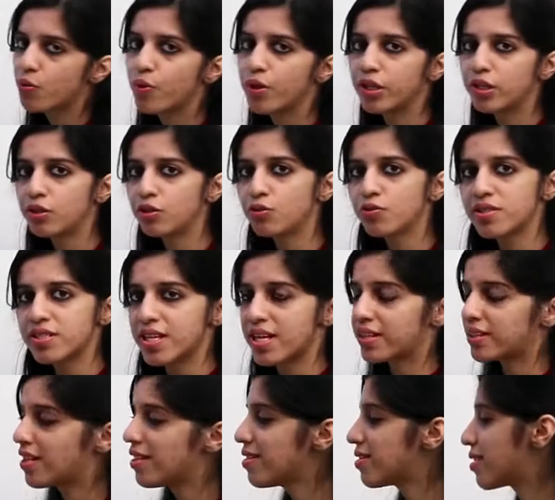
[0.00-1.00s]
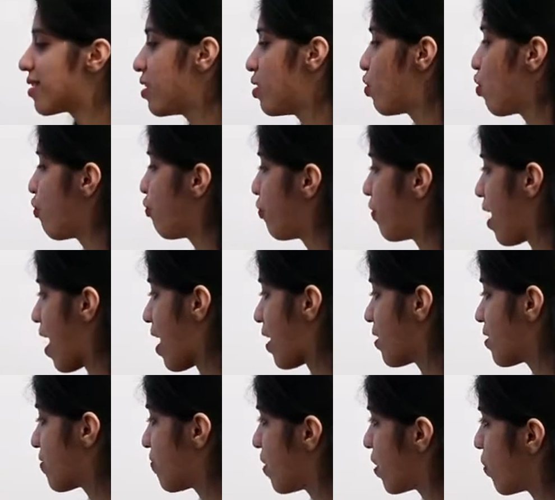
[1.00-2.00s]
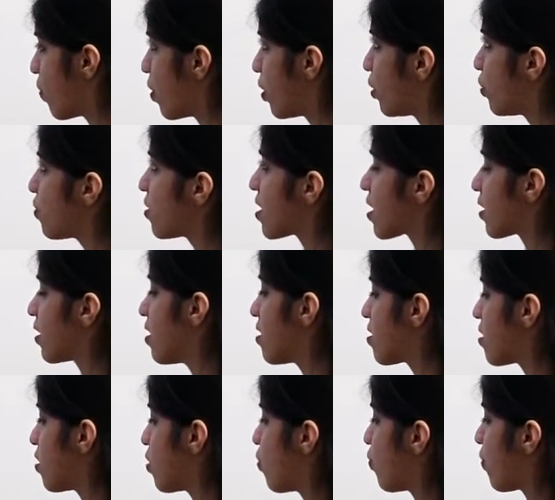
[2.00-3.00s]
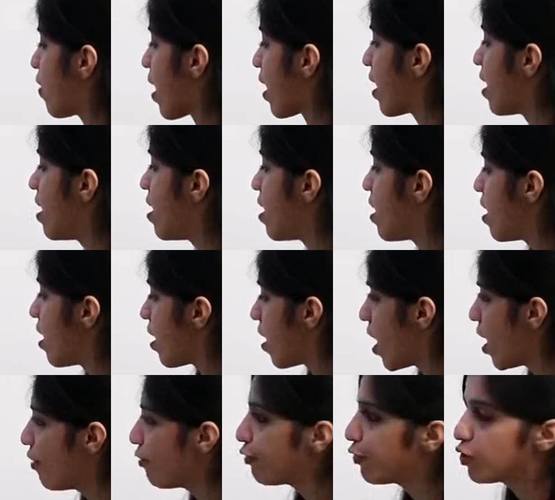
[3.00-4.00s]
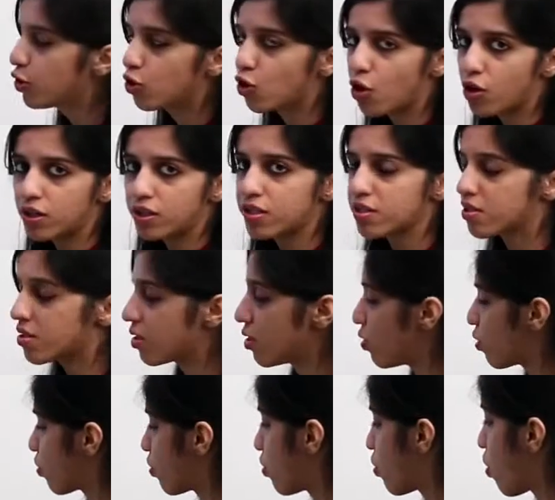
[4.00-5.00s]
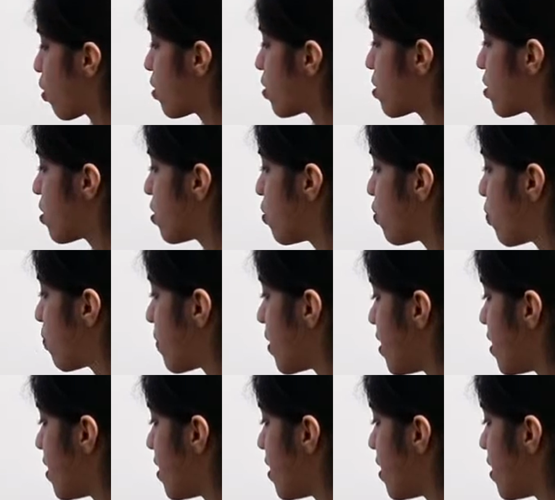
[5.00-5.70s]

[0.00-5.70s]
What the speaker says: going to check the 0 flags. We are going to check the 0 flag. If not 0, not 0